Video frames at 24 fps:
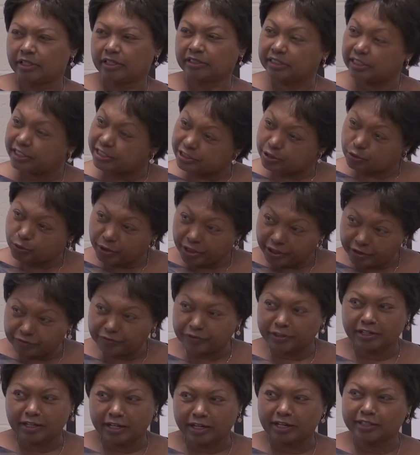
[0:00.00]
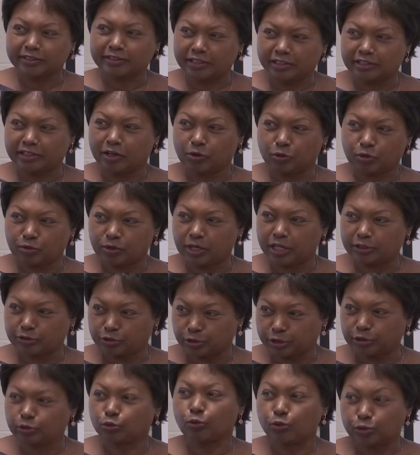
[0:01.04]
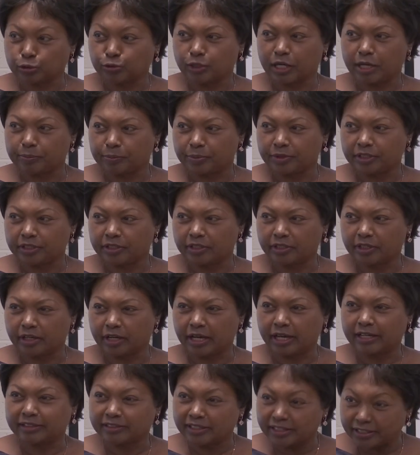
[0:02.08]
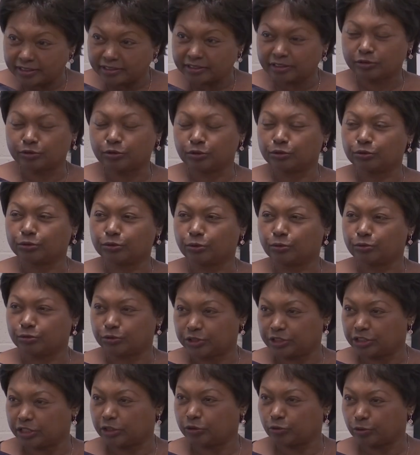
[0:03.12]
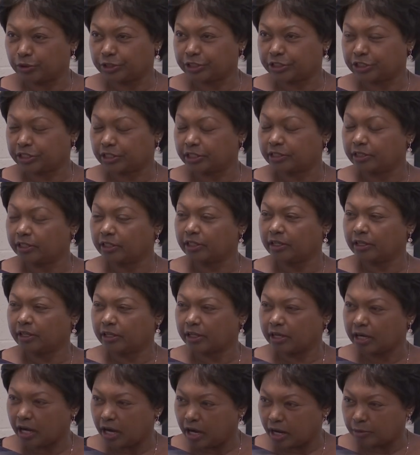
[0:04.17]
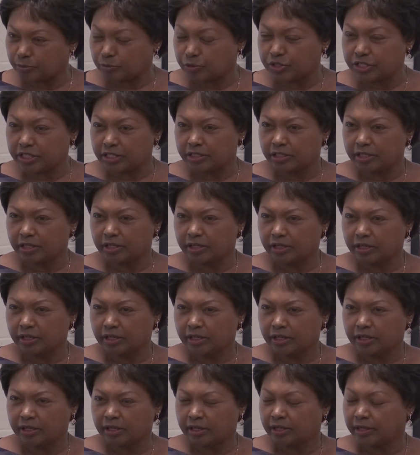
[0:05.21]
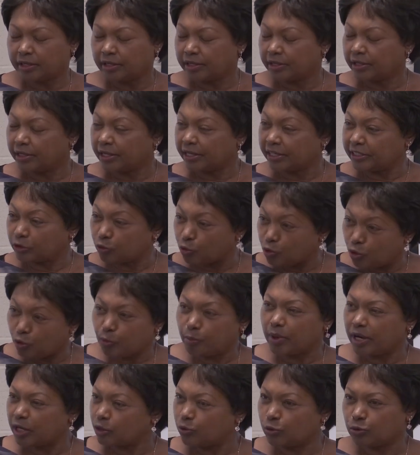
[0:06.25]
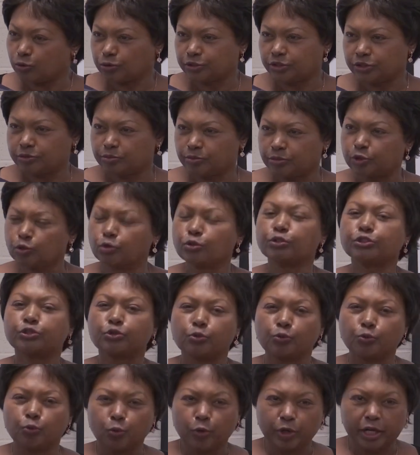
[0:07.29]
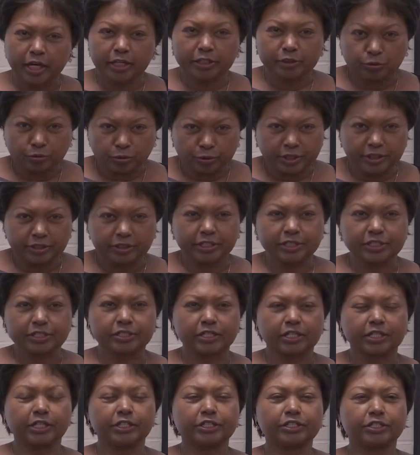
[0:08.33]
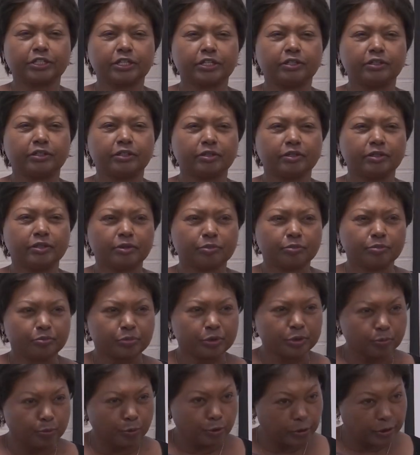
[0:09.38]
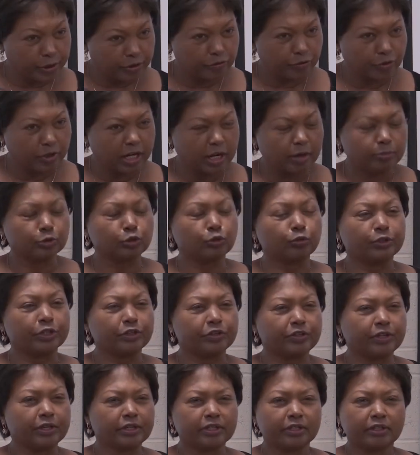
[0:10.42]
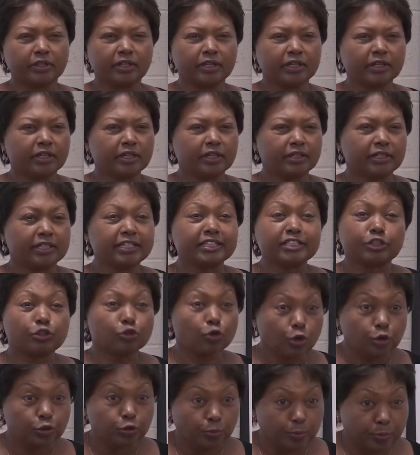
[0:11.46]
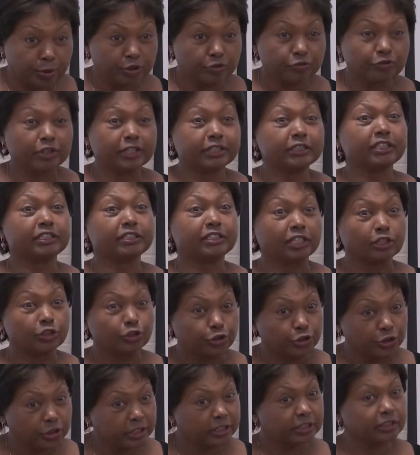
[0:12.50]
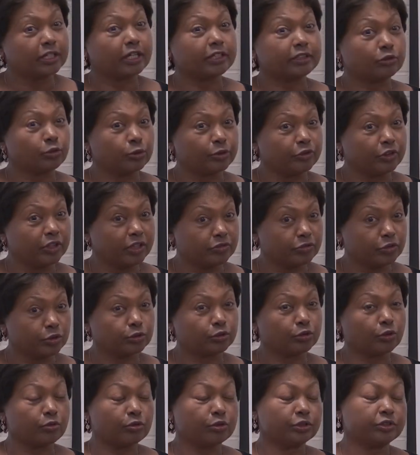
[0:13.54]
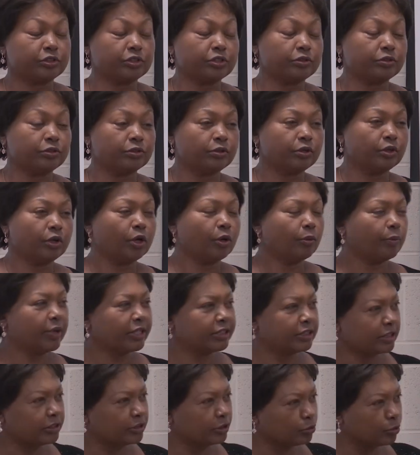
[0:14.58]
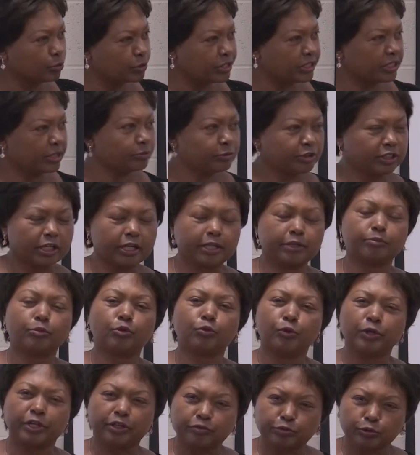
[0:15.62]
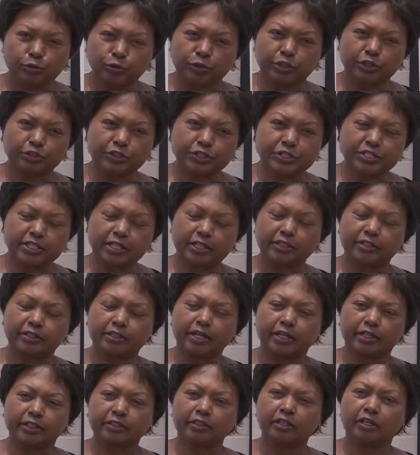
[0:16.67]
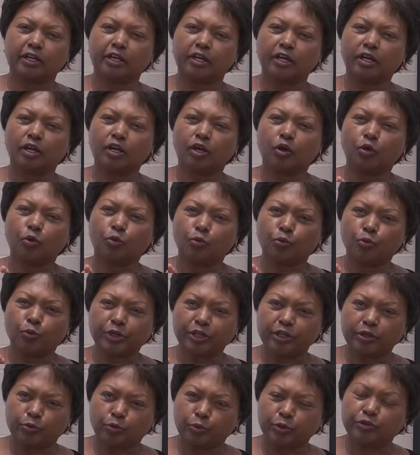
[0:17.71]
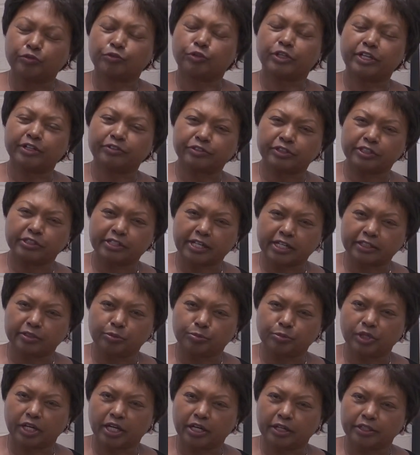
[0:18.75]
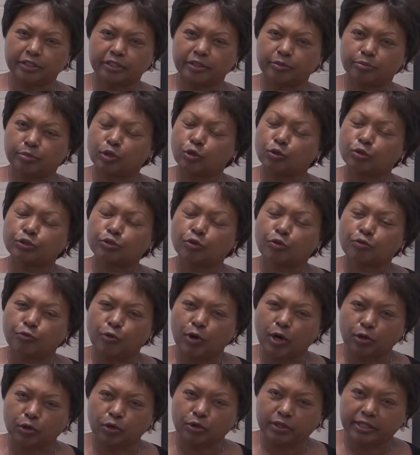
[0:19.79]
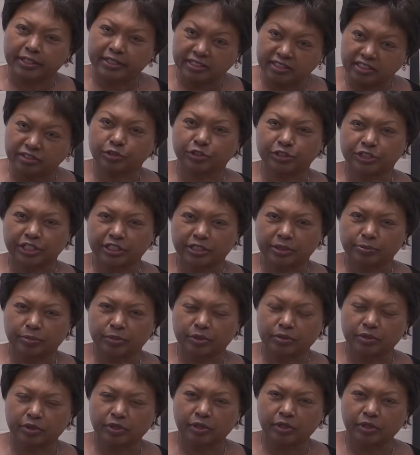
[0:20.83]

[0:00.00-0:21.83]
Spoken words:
at least we have a guarantee in our country it won't happen, unless the new generation comes and go backwards. Because we are together as a nation, people have come together. It's not perfect, it's a journey that we have to continue. But at the same time, we have to understand that we've left that behind because of our leadership.